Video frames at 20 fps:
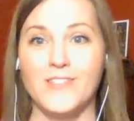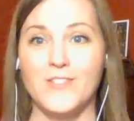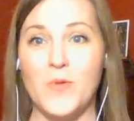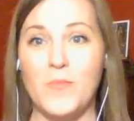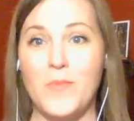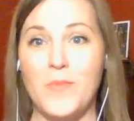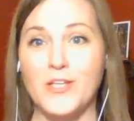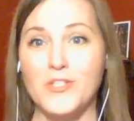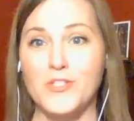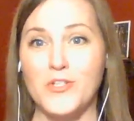so
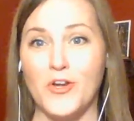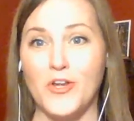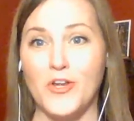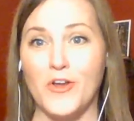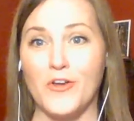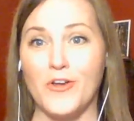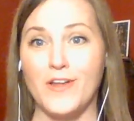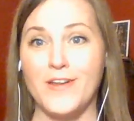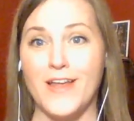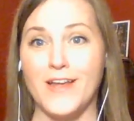make sure you're
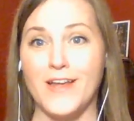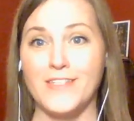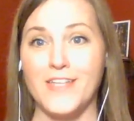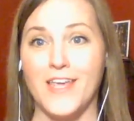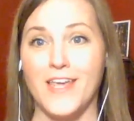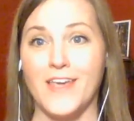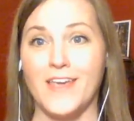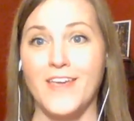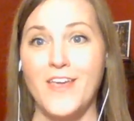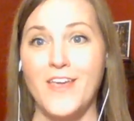
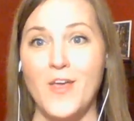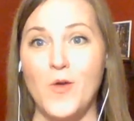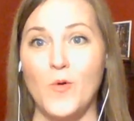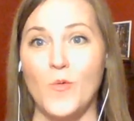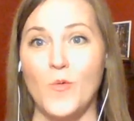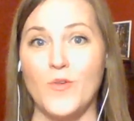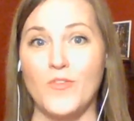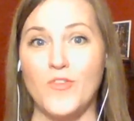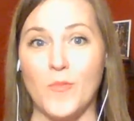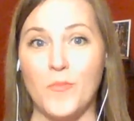connecting
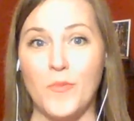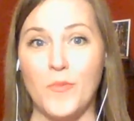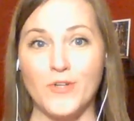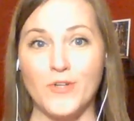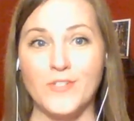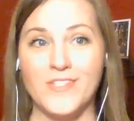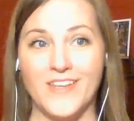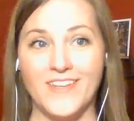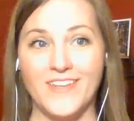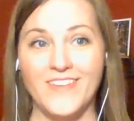with your
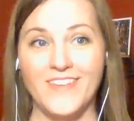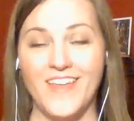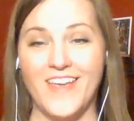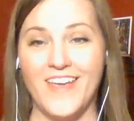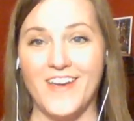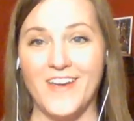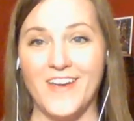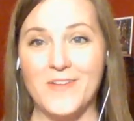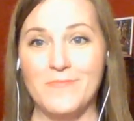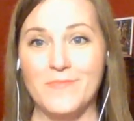person
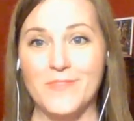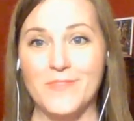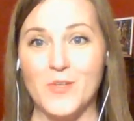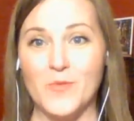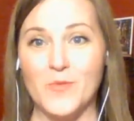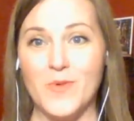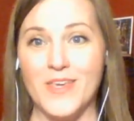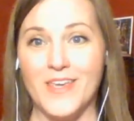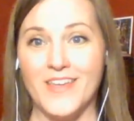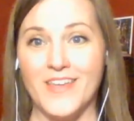um, so
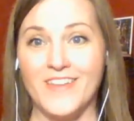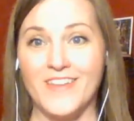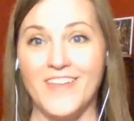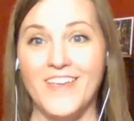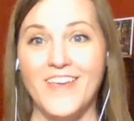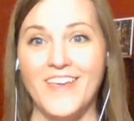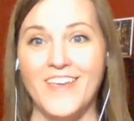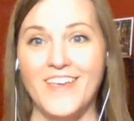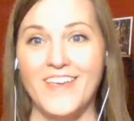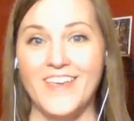we can
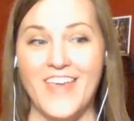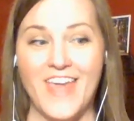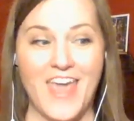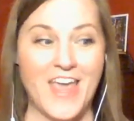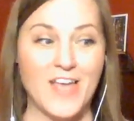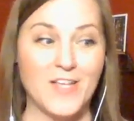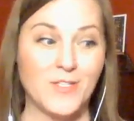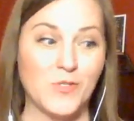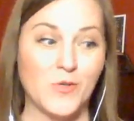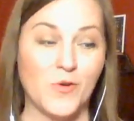
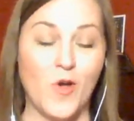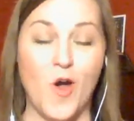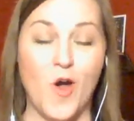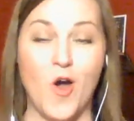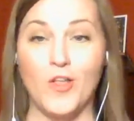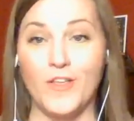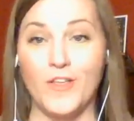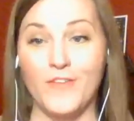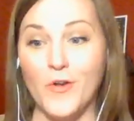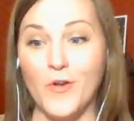answer
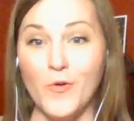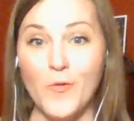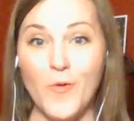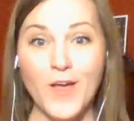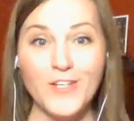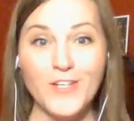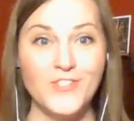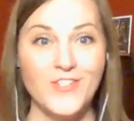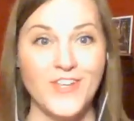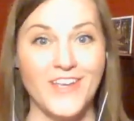all of your
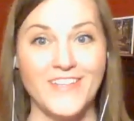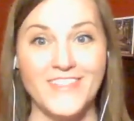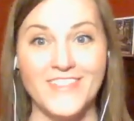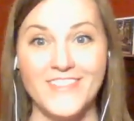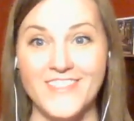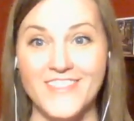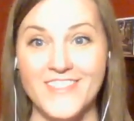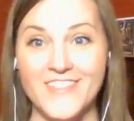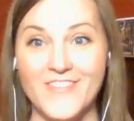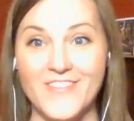
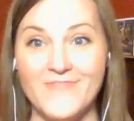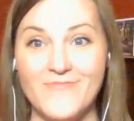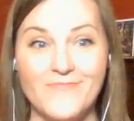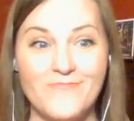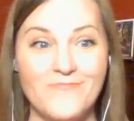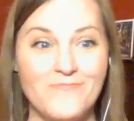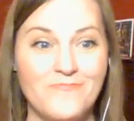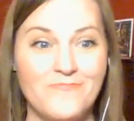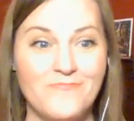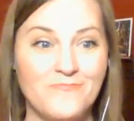questions
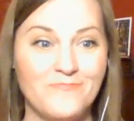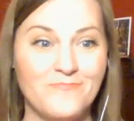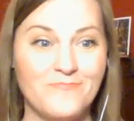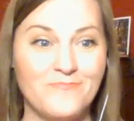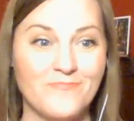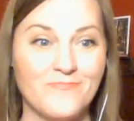Mama,